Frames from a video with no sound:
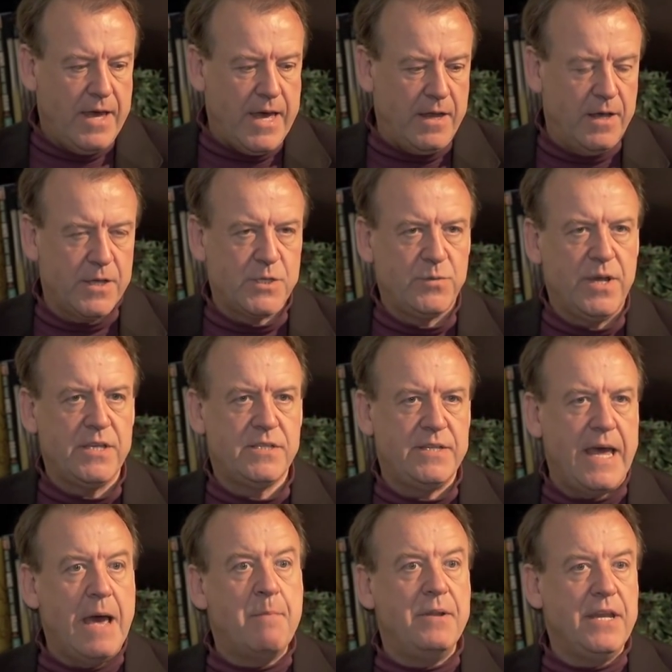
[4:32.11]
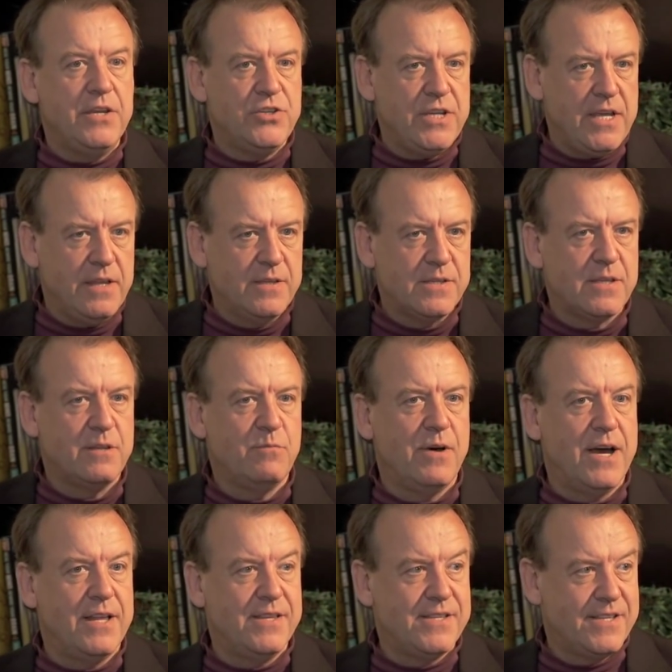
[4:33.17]
And our stress dampening genes are the
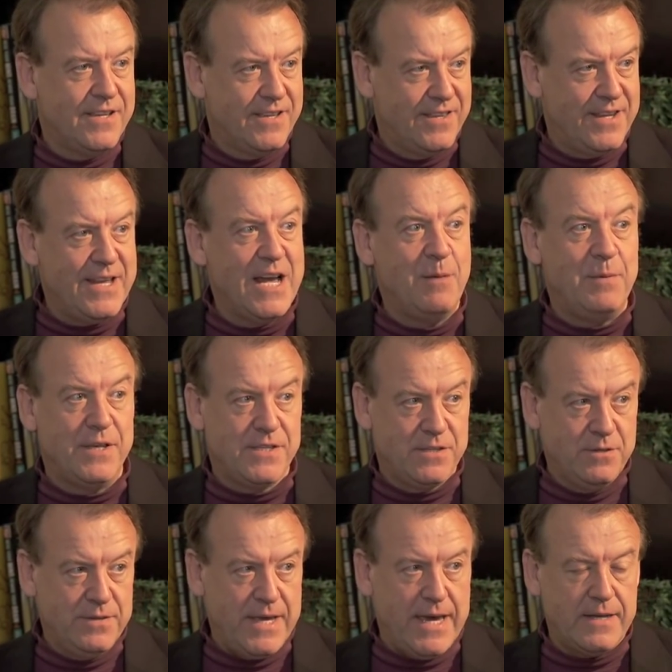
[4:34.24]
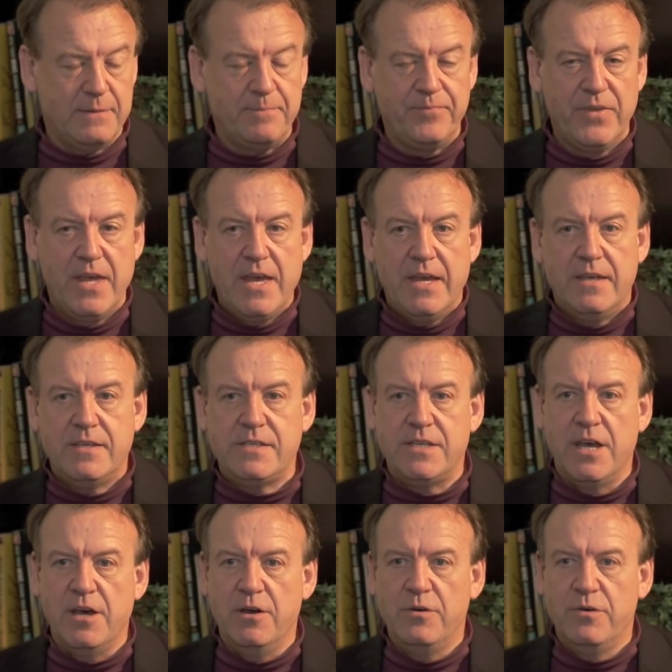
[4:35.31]
ones that help us do that.
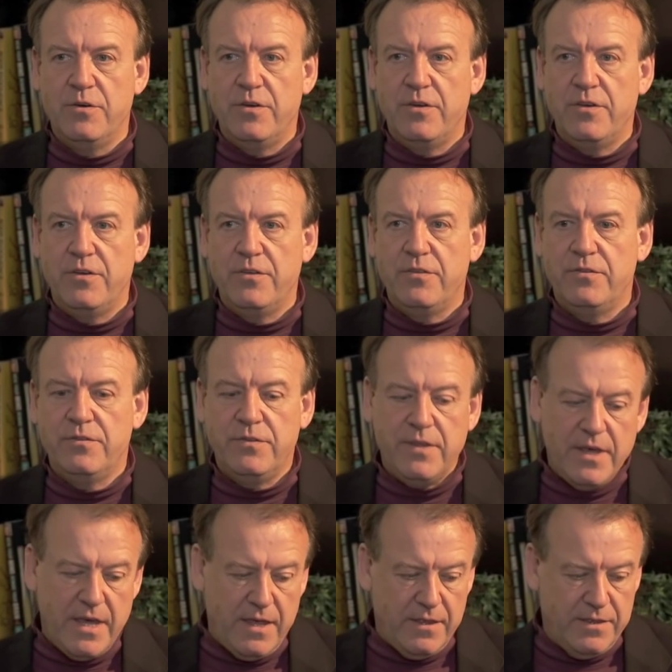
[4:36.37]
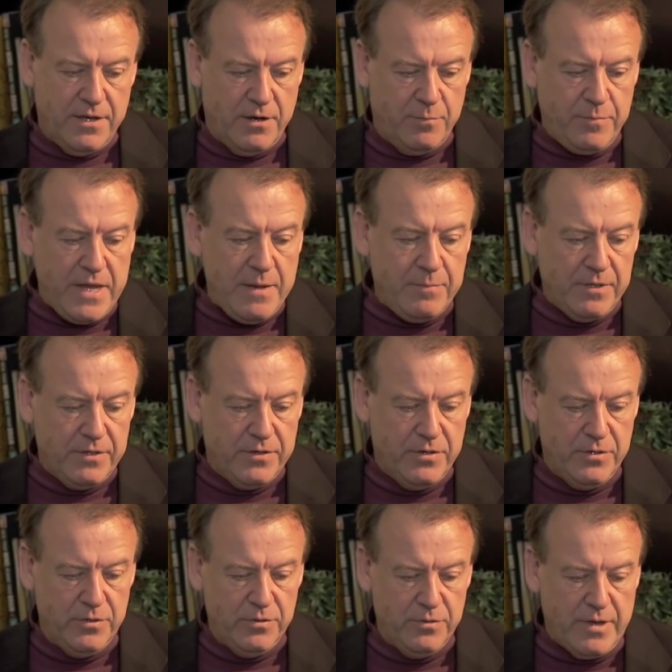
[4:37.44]
So there are people
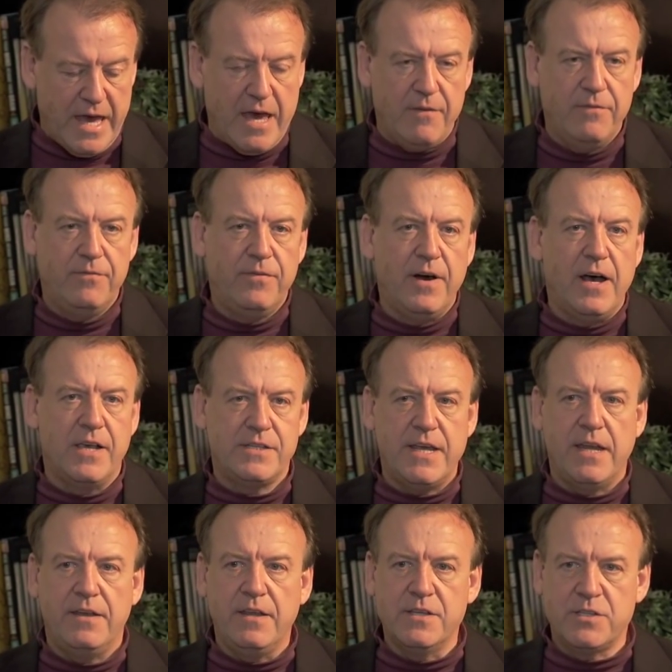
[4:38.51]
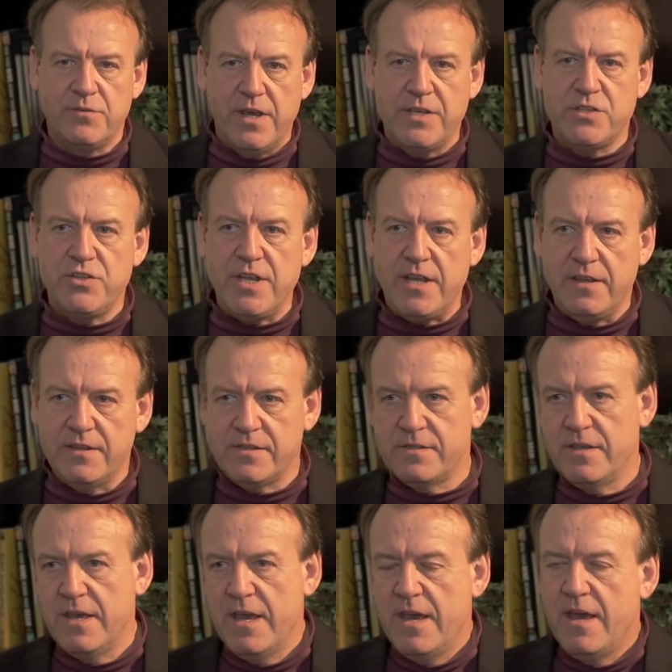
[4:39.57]
who have fast acting stress genes
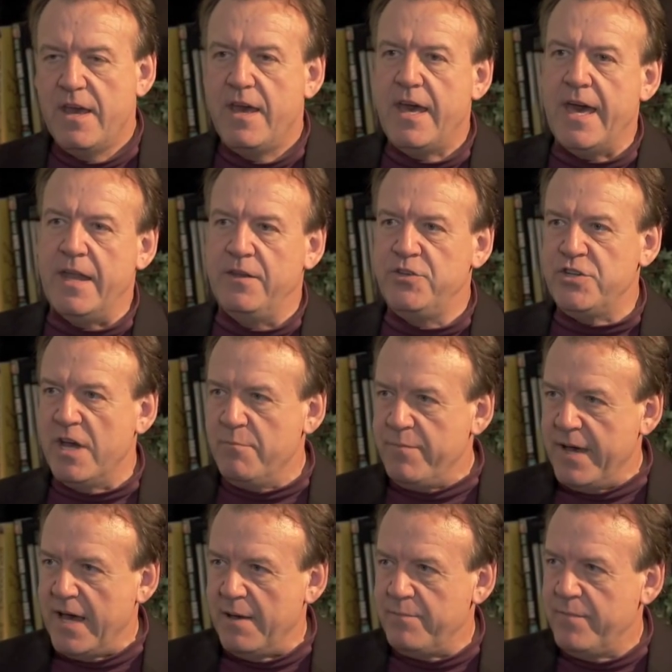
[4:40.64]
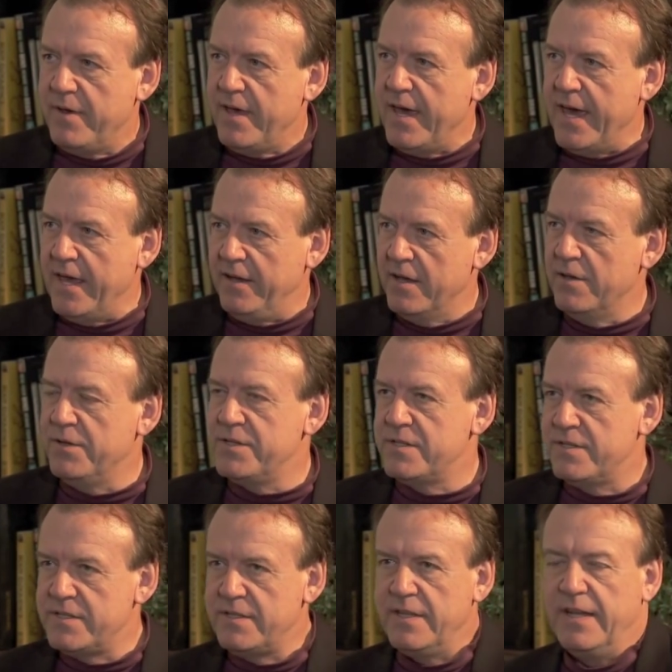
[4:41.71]
and jump up and notice
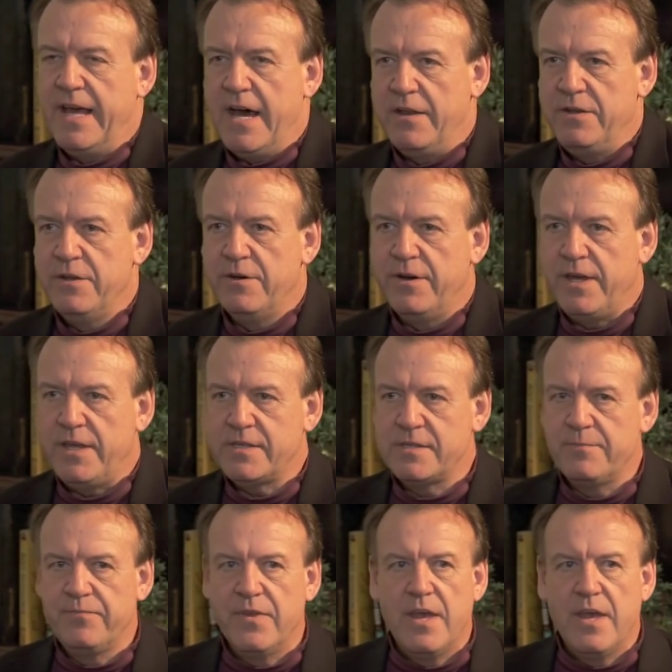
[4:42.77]
this, the loud noise.